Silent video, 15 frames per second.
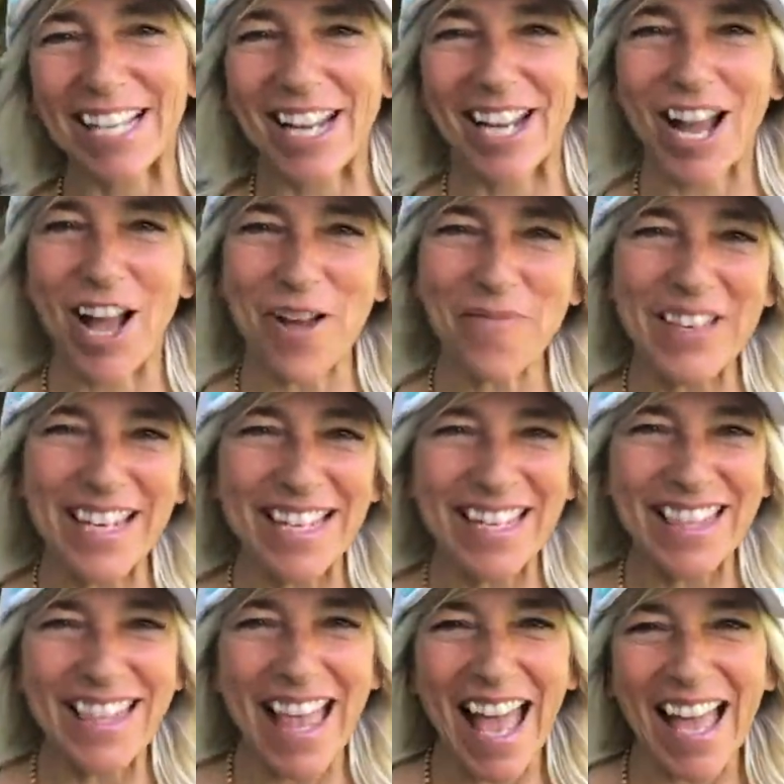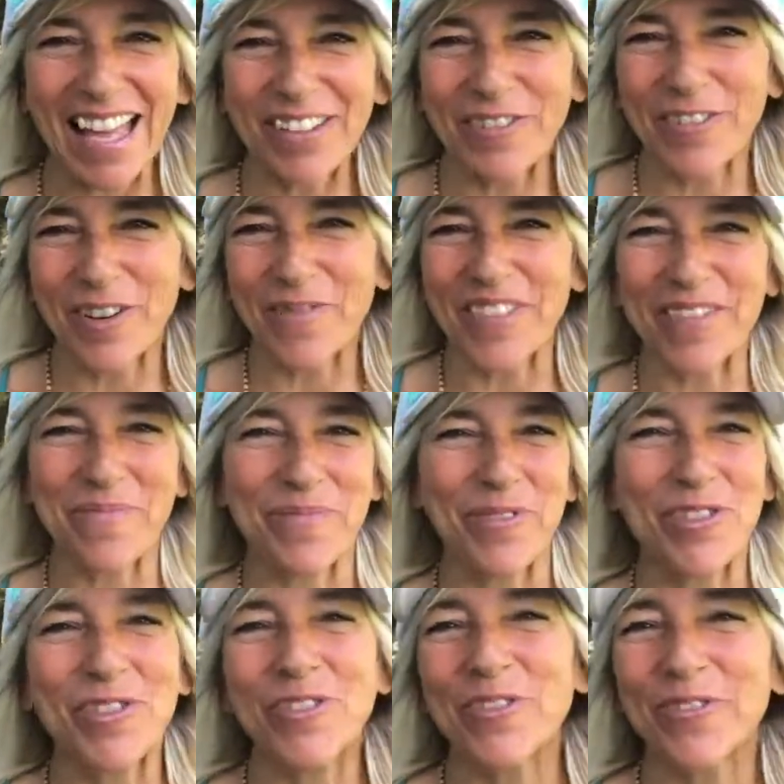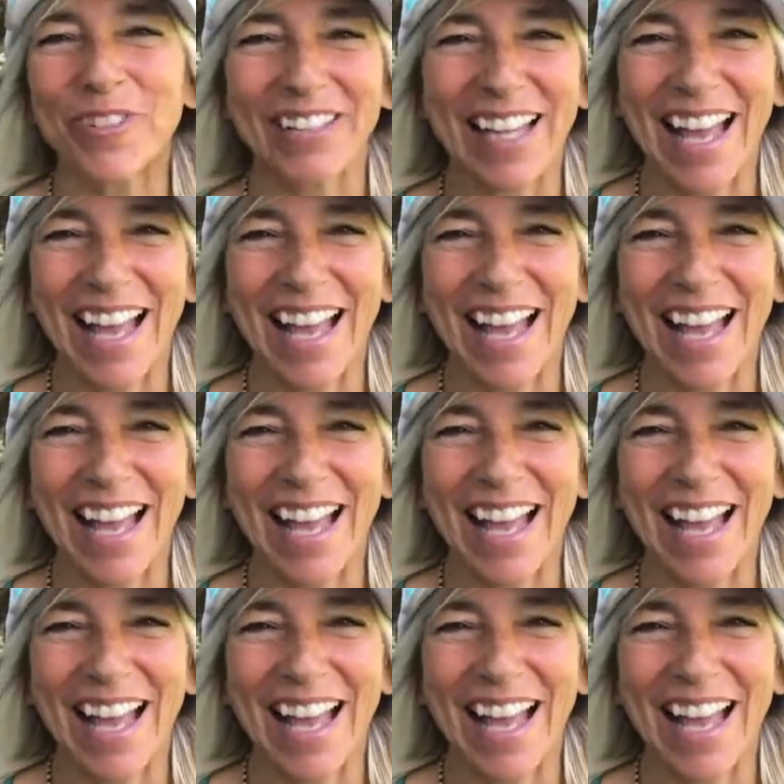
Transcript: coming in live from the beautiful